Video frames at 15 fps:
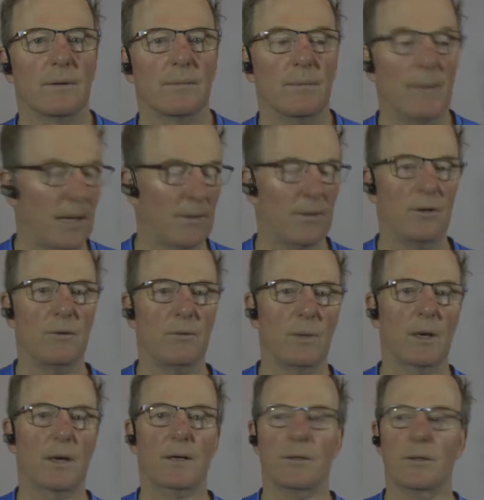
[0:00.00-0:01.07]
Matthew,
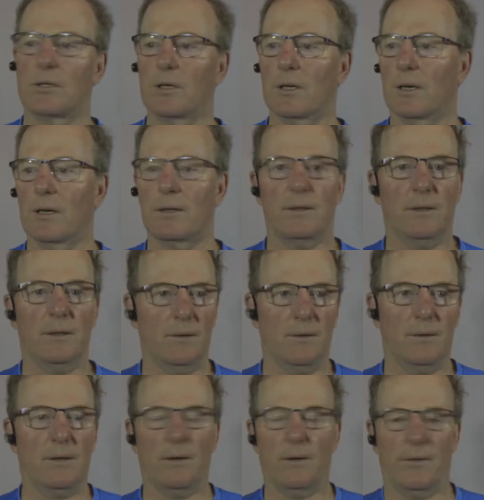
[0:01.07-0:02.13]
Mark, and John,
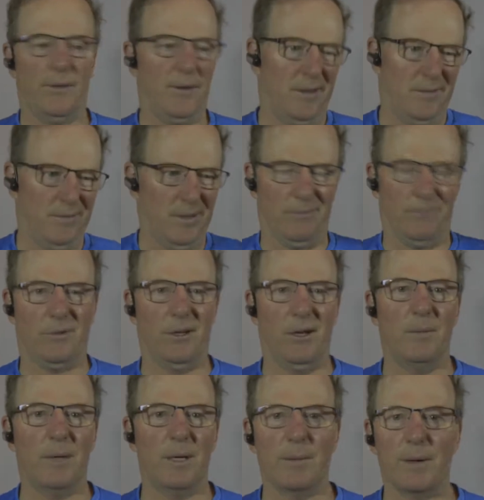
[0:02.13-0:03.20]
they're all thinking, yeah,
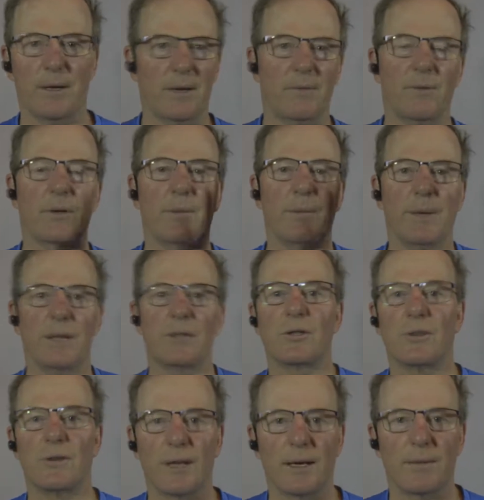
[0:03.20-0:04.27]
tell me about it. I don't even want to
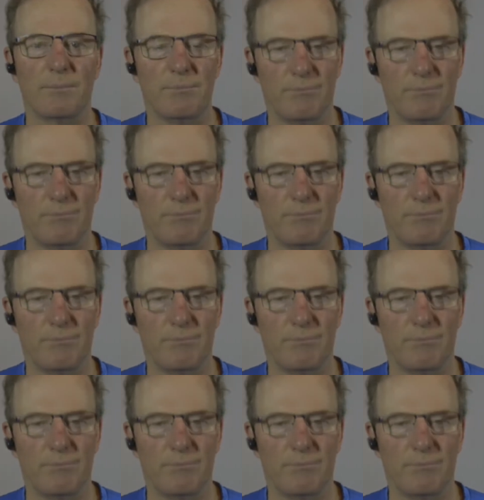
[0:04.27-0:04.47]
mention that.